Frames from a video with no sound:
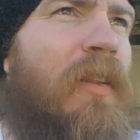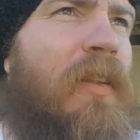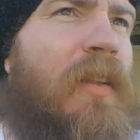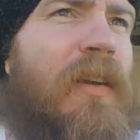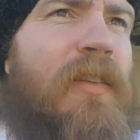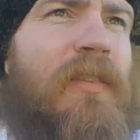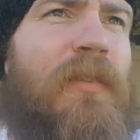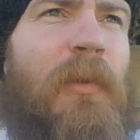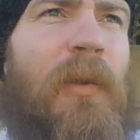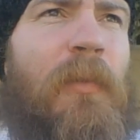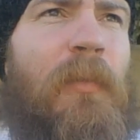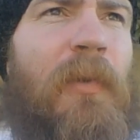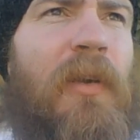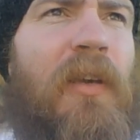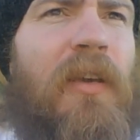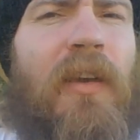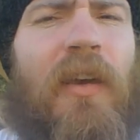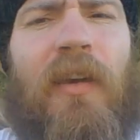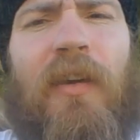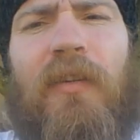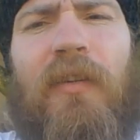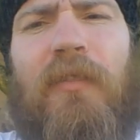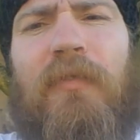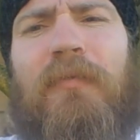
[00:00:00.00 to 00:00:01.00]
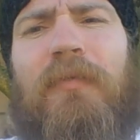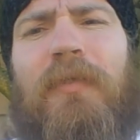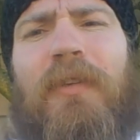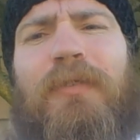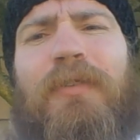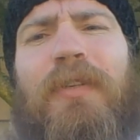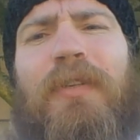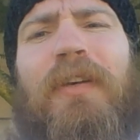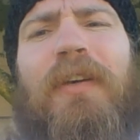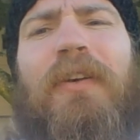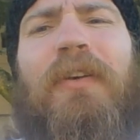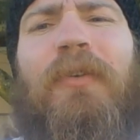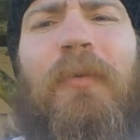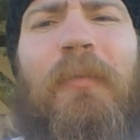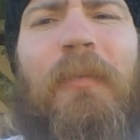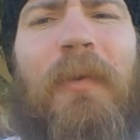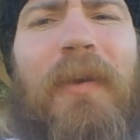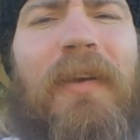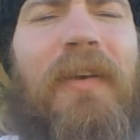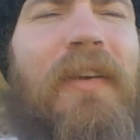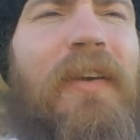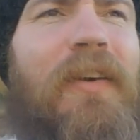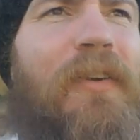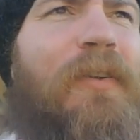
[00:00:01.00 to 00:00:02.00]
and they actually made me a cake. I was like, oh,
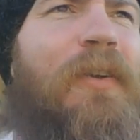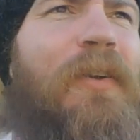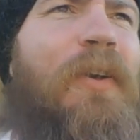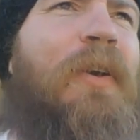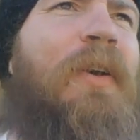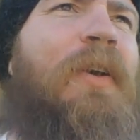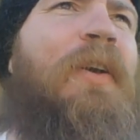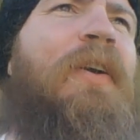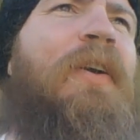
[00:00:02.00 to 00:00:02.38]
man, y'all.